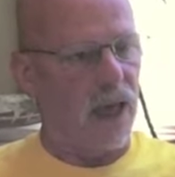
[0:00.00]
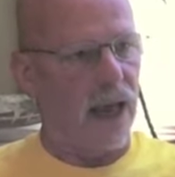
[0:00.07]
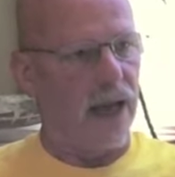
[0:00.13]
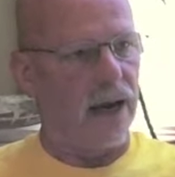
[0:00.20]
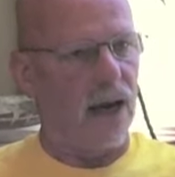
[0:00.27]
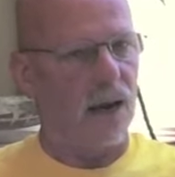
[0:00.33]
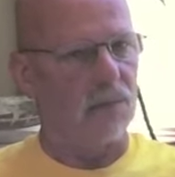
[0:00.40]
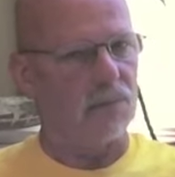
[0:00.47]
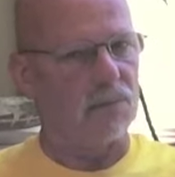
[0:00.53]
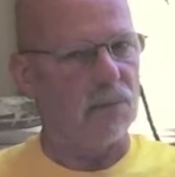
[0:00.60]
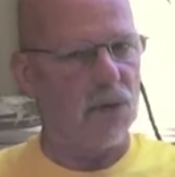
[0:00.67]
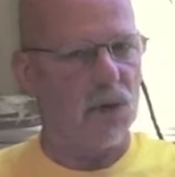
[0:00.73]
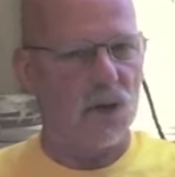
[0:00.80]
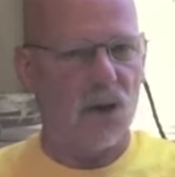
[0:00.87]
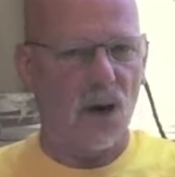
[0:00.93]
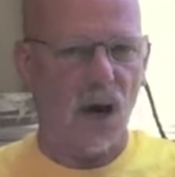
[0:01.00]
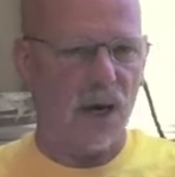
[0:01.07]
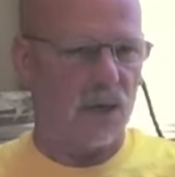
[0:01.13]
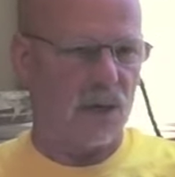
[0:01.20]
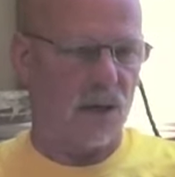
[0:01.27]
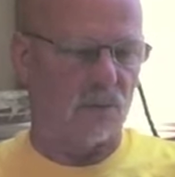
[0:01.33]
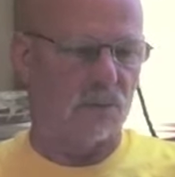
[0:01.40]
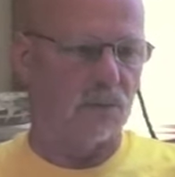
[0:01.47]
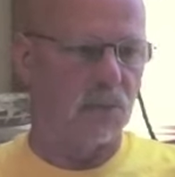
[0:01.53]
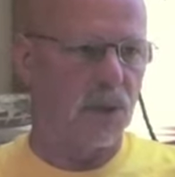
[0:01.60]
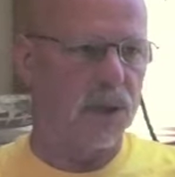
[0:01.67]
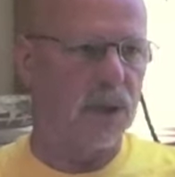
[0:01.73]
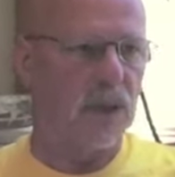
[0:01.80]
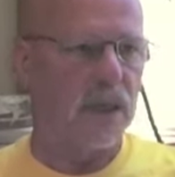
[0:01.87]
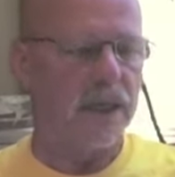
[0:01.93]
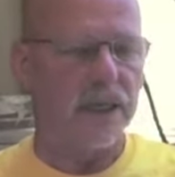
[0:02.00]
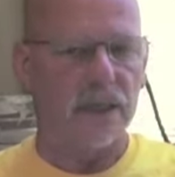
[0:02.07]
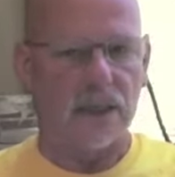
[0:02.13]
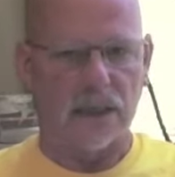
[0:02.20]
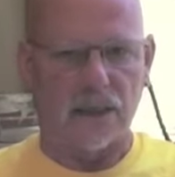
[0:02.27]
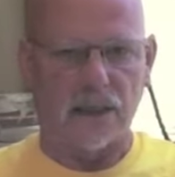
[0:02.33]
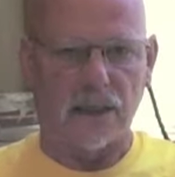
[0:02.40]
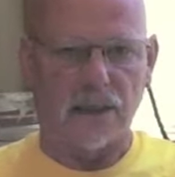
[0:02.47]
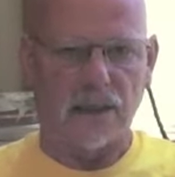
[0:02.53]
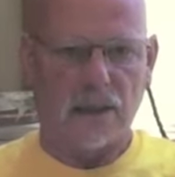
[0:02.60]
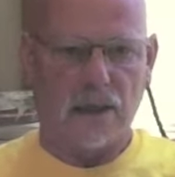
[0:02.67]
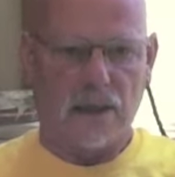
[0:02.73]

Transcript: and I'm not completely